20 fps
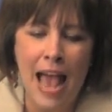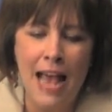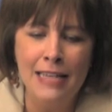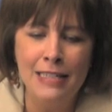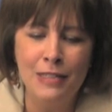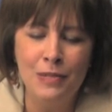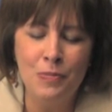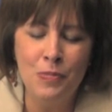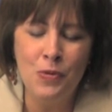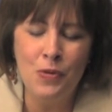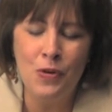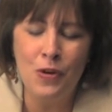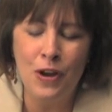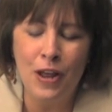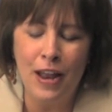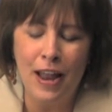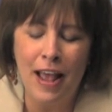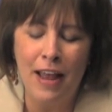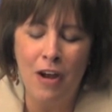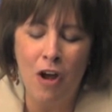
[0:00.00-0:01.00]
as
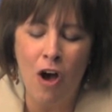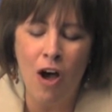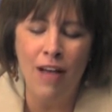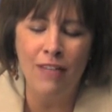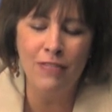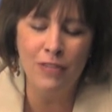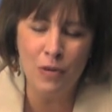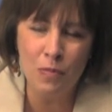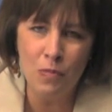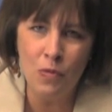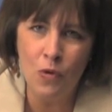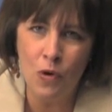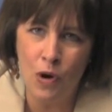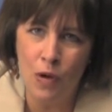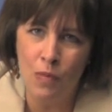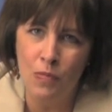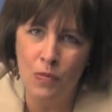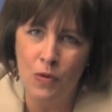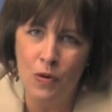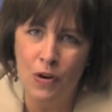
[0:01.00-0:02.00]
important and often
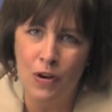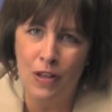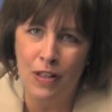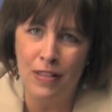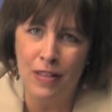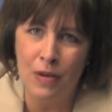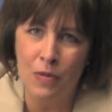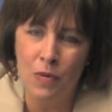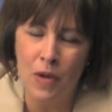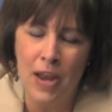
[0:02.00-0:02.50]
more important than